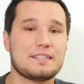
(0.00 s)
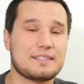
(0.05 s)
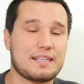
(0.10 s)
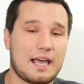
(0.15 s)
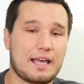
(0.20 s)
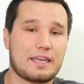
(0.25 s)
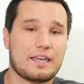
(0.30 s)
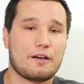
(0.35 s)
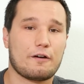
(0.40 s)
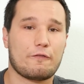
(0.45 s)

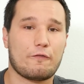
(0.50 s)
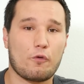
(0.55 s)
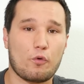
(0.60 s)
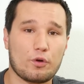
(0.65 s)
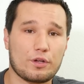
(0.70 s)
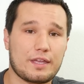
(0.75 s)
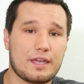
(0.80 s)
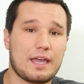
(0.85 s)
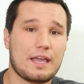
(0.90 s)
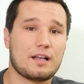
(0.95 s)
second
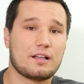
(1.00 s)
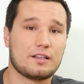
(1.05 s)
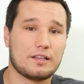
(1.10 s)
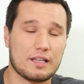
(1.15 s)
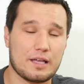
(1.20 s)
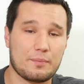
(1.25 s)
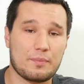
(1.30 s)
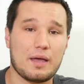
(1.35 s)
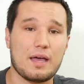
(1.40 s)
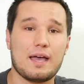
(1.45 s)
4K
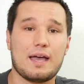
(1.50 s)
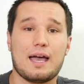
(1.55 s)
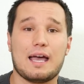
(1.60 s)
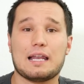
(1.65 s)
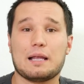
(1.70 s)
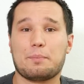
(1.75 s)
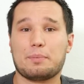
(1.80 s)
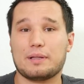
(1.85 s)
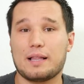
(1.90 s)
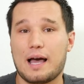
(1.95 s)
clip
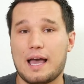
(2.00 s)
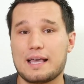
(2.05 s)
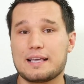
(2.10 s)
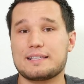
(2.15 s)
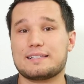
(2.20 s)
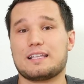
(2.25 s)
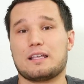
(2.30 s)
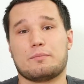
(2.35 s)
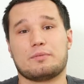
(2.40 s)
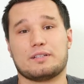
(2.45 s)
and applying
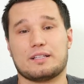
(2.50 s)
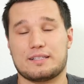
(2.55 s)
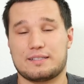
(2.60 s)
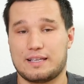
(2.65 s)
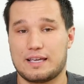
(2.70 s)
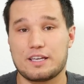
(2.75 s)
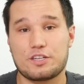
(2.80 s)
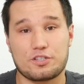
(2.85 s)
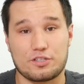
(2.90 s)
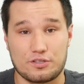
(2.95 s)

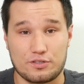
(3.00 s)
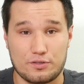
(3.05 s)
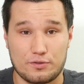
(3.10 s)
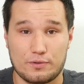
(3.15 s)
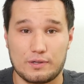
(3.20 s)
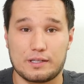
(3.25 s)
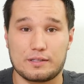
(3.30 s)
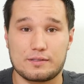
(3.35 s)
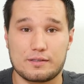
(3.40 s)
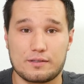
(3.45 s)
stabilization to
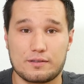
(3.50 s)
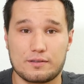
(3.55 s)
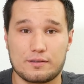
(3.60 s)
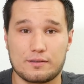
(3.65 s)
it.